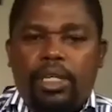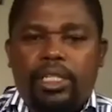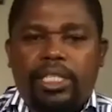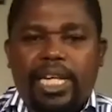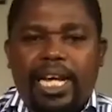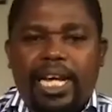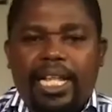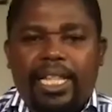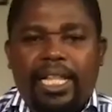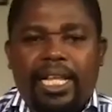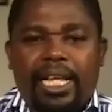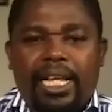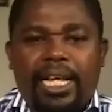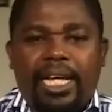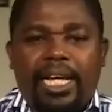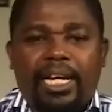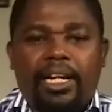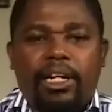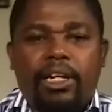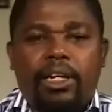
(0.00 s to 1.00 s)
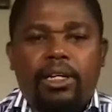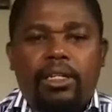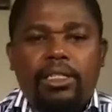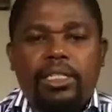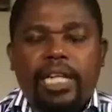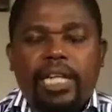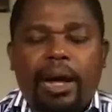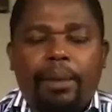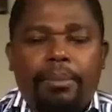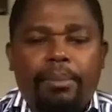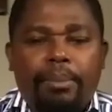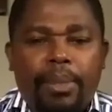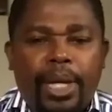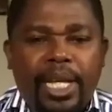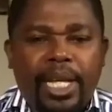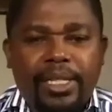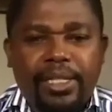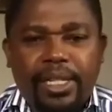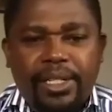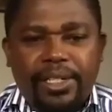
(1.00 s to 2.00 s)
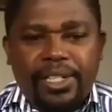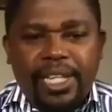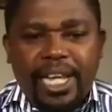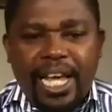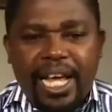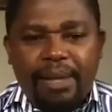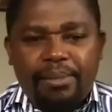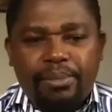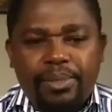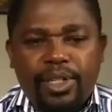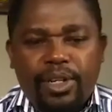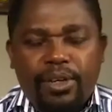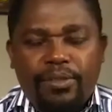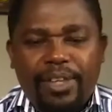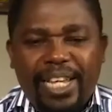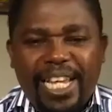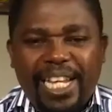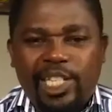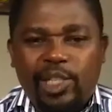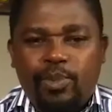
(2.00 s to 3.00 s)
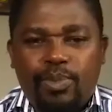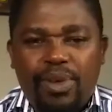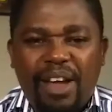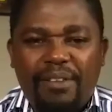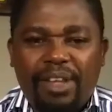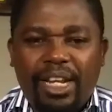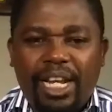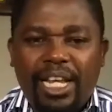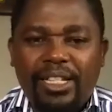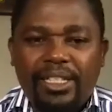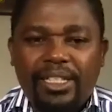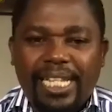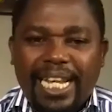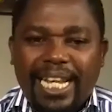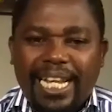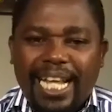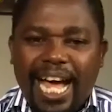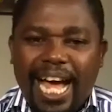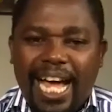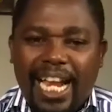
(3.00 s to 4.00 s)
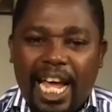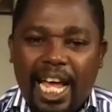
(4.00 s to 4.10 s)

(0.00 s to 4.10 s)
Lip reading: are the numbers in terms of its prevalence in Ghana?